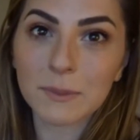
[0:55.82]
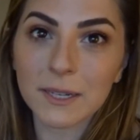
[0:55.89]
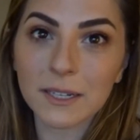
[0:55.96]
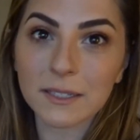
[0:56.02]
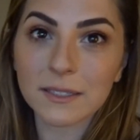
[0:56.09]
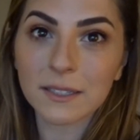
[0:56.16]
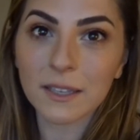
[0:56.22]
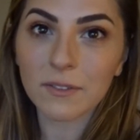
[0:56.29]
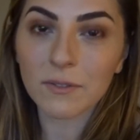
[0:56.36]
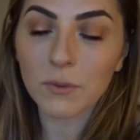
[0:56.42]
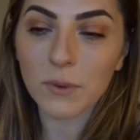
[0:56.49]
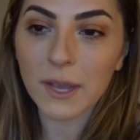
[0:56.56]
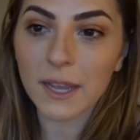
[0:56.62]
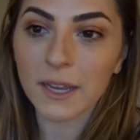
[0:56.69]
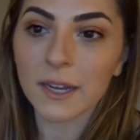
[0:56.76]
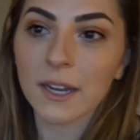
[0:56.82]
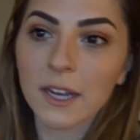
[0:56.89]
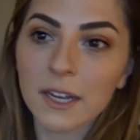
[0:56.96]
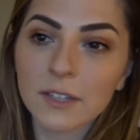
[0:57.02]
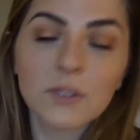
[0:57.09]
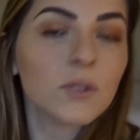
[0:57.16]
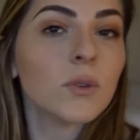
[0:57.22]
beer to give away
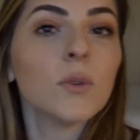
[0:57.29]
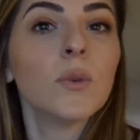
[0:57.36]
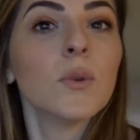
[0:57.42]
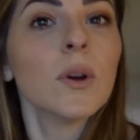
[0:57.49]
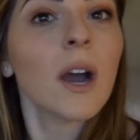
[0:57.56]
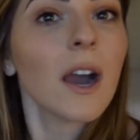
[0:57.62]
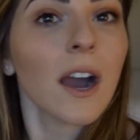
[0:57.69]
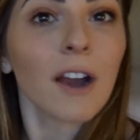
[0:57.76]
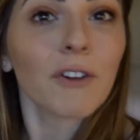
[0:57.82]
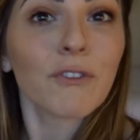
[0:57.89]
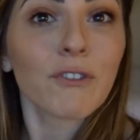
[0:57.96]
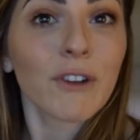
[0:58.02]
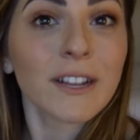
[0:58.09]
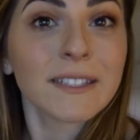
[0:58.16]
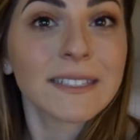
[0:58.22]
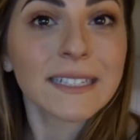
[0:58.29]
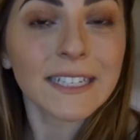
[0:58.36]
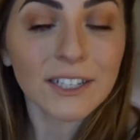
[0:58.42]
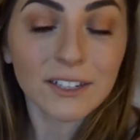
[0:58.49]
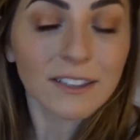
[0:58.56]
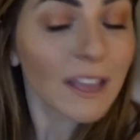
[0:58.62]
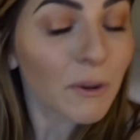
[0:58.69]
to our friends
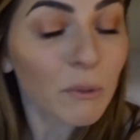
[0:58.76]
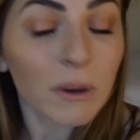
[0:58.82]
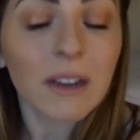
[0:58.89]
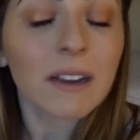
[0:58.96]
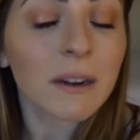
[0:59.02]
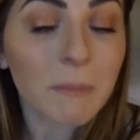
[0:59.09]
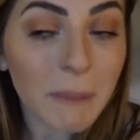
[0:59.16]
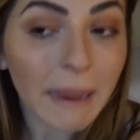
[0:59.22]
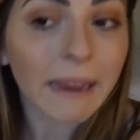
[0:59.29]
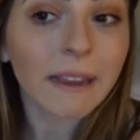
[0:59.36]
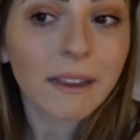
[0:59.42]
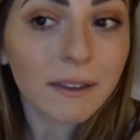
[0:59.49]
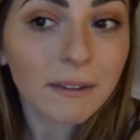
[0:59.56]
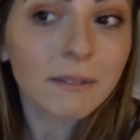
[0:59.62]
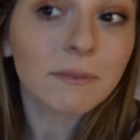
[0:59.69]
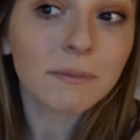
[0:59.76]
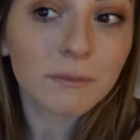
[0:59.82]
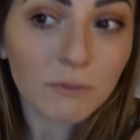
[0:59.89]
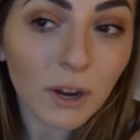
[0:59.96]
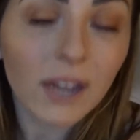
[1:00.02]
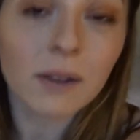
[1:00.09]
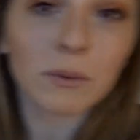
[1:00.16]
here that we're gonna make,
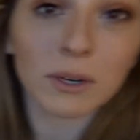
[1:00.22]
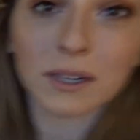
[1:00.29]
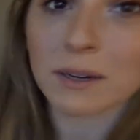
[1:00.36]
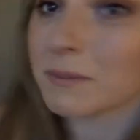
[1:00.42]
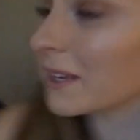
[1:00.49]
right? We're gonna